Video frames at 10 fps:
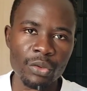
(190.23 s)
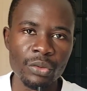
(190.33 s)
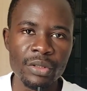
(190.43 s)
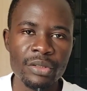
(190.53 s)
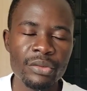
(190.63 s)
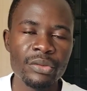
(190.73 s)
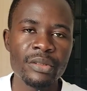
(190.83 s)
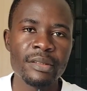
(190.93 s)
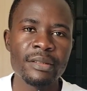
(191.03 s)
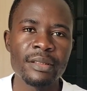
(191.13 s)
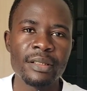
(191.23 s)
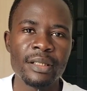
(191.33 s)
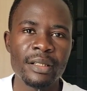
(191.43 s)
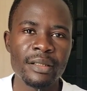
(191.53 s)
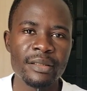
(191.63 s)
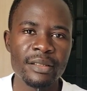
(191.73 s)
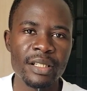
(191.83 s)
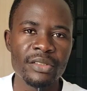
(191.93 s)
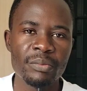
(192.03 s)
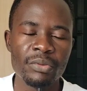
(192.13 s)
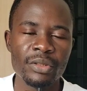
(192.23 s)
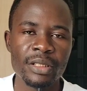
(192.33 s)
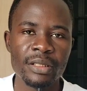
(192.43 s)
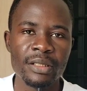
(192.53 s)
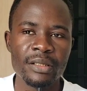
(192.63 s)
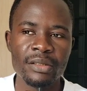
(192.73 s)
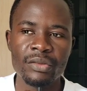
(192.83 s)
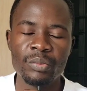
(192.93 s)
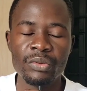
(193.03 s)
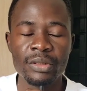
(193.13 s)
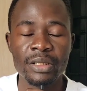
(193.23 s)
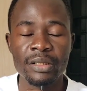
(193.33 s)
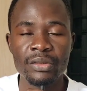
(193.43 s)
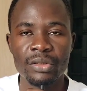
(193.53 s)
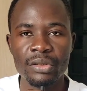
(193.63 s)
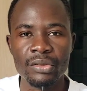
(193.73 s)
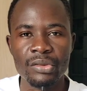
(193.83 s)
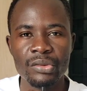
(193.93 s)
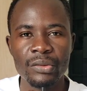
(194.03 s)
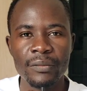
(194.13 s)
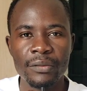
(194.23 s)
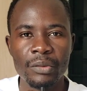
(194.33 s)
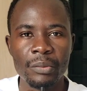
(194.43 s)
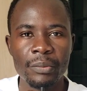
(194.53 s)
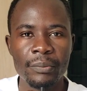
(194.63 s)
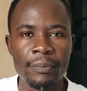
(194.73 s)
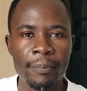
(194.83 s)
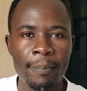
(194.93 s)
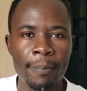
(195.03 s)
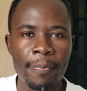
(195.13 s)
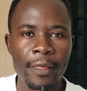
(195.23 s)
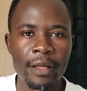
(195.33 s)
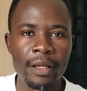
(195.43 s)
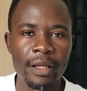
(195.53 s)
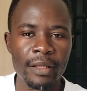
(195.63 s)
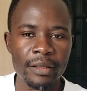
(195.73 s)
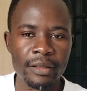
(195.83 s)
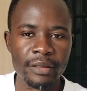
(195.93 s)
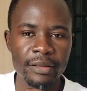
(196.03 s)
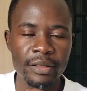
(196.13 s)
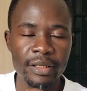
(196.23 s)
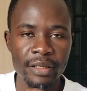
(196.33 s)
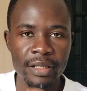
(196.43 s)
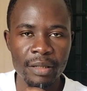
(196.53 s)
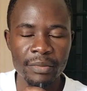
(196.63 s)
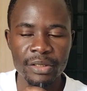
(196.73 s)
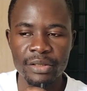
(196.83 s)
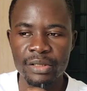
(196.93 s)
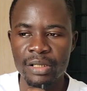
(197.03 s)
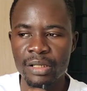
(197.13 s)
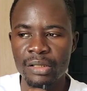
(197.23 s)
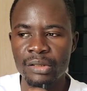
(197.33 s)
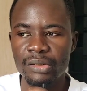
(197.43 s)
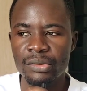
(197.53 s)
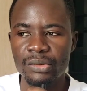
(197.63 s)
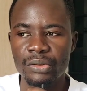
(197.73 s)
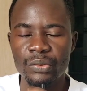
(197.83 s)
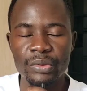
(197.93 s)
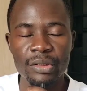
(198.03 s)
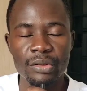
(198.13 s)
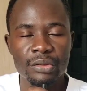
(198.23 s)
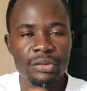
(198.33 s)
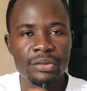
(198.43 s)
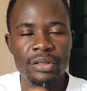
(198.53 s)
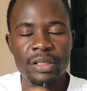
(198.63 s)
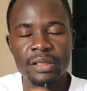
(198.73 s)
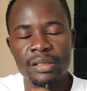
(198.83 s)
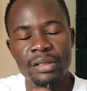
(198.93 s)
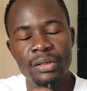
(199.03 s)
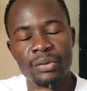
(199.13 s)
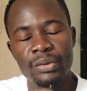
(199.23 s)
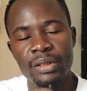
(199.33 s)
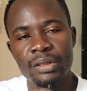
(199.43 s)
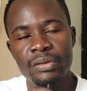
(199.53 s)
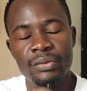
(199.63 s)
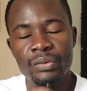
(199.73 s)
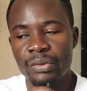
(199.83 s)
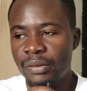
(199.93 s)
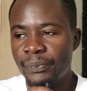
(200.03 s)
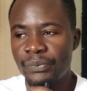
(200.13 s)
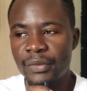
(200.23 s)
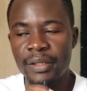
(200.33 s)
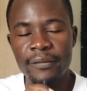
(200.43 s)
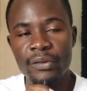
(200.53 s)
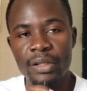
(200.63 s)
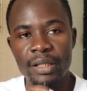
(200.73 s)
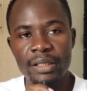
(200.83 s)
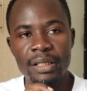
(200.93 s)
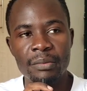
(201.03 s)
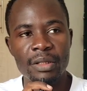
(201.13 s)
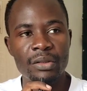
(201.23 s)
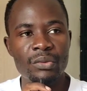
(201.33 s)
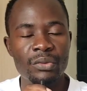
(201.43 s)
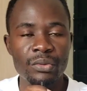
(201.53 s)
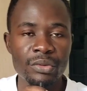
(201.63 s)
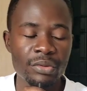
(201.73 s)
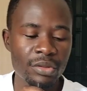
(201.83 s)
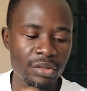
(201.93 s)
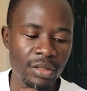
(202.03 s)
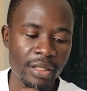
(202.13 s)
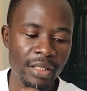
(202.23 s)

always use surge protectors to protect your console from uh, the damage. So we all know that we do. If you are a gamer, you couldn't